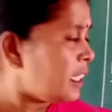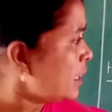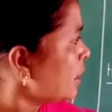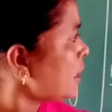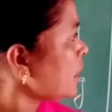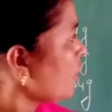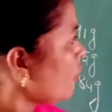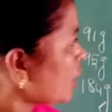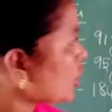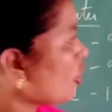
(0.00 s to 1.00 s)
Here,
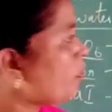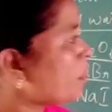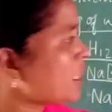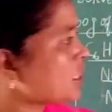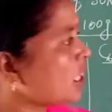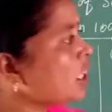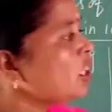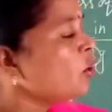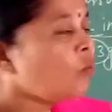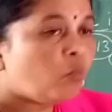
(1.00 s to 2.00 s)
effect of pressure
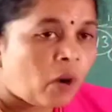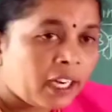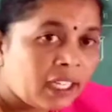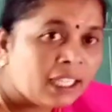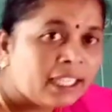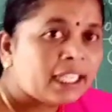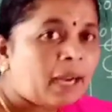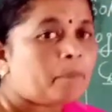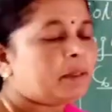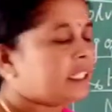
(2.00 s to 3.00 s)
only
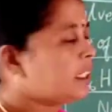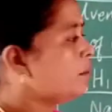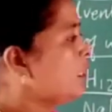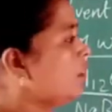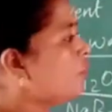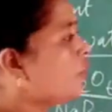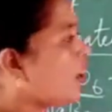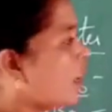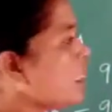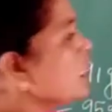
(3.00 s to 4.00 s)
applicable for